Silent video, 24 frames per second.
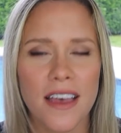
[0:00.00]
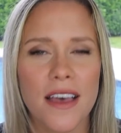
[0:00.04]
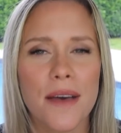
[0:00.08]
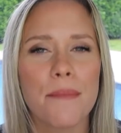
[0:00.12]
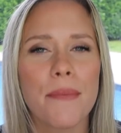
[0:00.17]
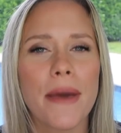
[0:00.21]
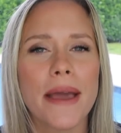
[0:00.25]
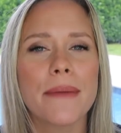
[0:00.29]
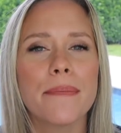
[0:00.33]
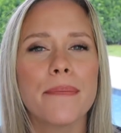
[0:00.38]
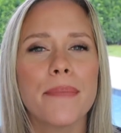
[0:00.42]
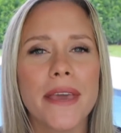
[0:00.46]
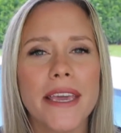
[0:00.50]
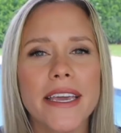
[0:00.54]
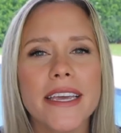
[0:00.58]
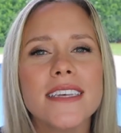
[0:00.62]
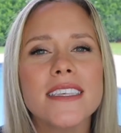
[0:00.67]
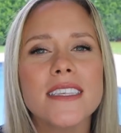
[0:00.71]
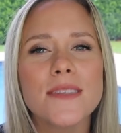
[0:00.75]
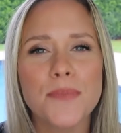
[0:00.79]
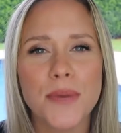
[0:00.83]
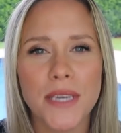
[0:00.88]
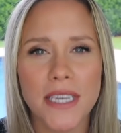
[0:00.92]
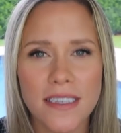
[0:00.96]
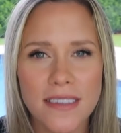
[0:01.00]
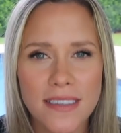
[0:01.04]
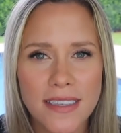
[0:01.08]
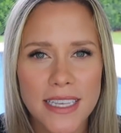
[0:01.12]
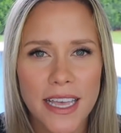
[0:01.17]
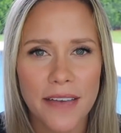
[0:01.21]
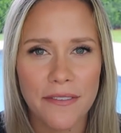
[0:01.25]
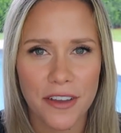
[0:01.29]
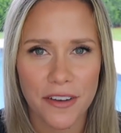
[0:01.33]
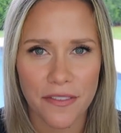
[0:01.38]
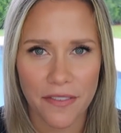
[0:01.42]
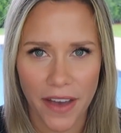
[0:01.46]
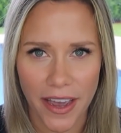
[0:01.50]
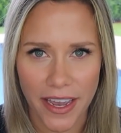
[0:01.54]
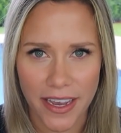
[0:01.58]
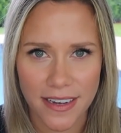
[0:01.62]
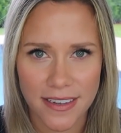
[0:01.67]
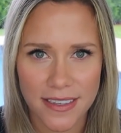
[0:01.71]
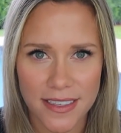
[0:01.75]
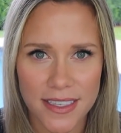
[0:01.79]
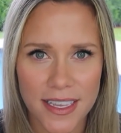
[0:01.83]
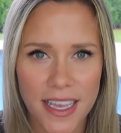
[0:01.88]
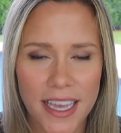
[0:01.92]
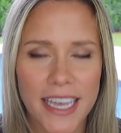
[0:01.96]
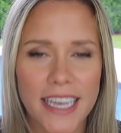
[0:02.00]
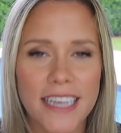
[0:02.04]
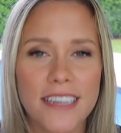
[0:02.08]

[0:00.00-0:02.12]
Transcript: my biggest piece of advice